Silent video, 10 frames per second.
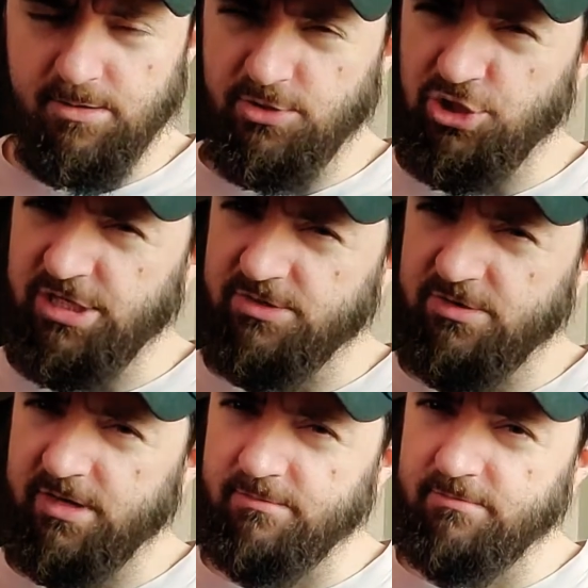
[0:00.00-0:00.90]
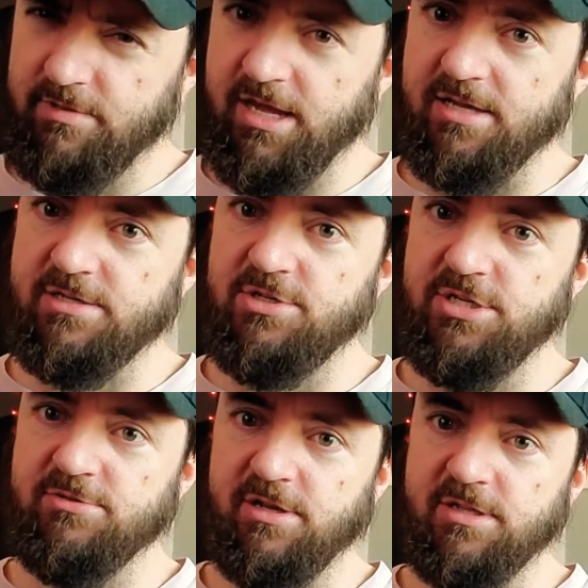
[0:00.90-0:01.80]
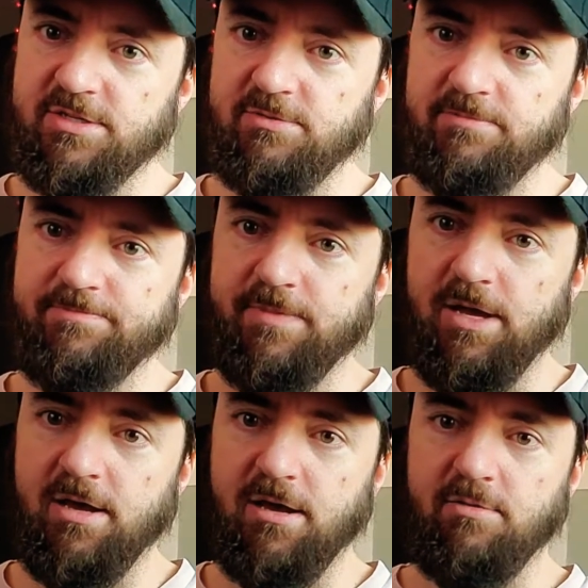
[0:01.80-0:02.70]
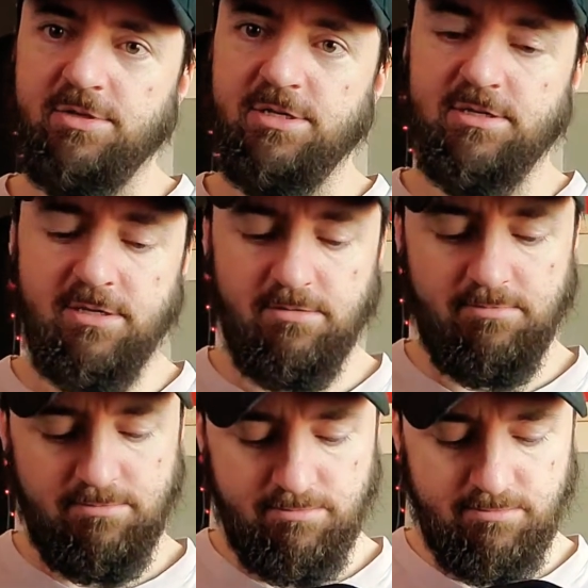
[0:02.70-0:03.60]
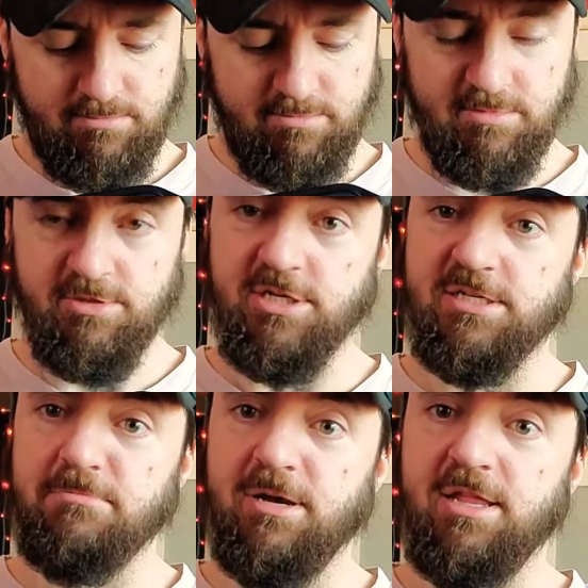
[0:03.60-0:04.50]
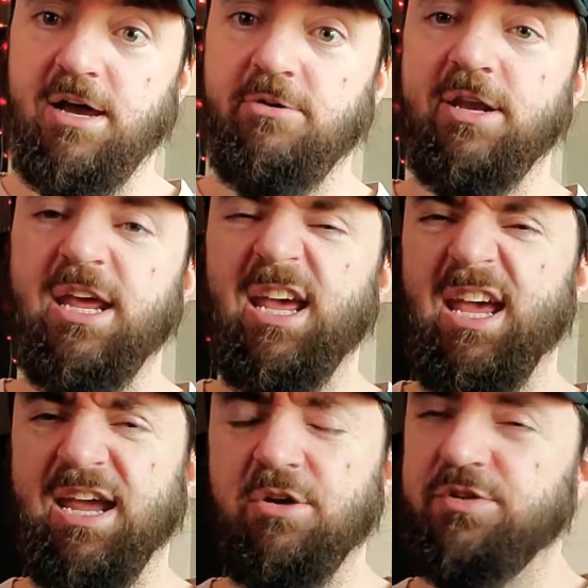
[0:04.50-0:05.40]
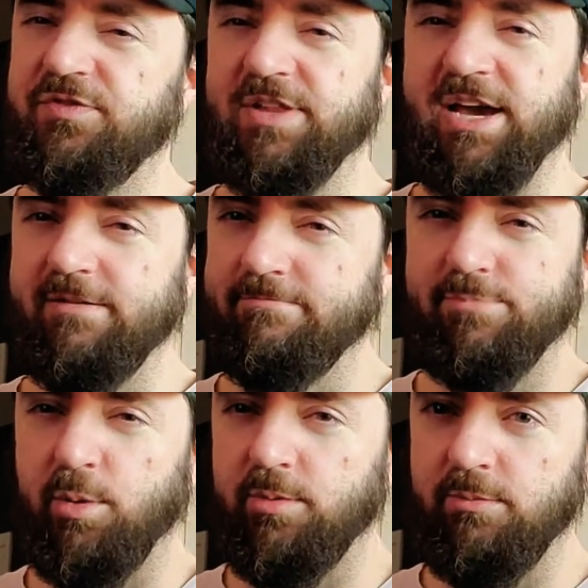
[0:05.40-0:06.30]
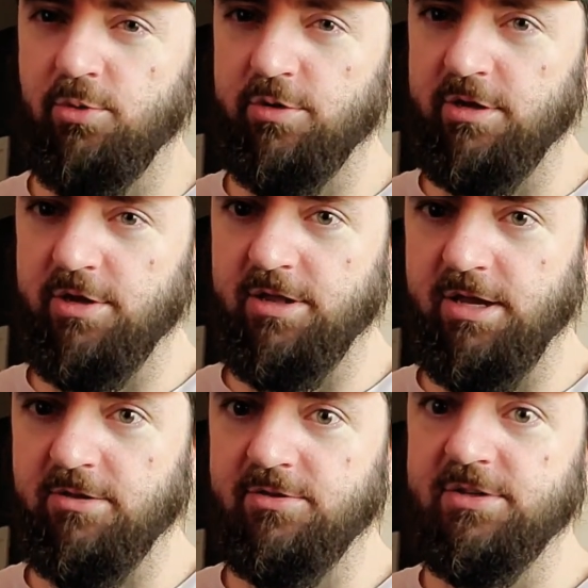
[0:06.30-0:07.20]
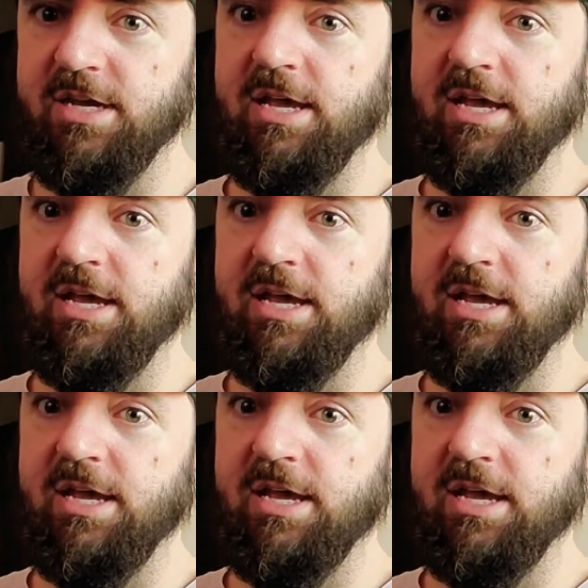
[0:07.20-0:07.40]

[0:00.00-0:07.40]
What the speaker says: G string. Yes, G string, this one, which is adjusted by that one. It goes flat probably more than all the others.